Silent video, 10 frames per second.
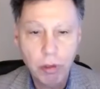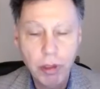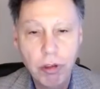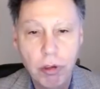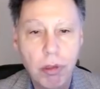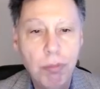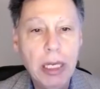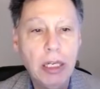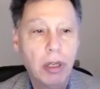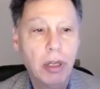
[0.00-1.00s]
this is the
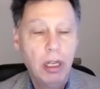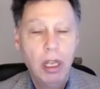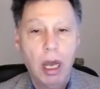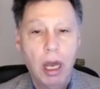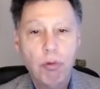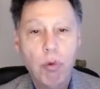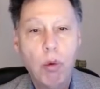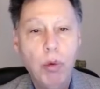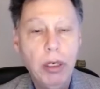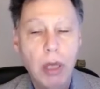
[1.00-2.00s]
meat of
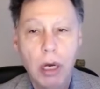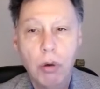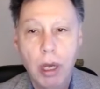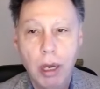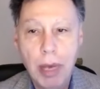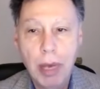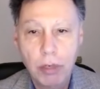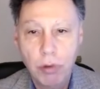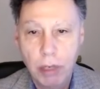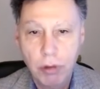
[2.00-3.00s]
what we know
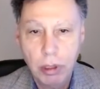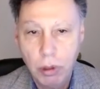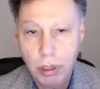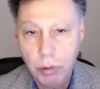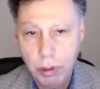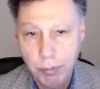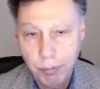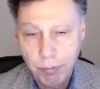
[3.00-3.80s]
about hydroxychloroquine.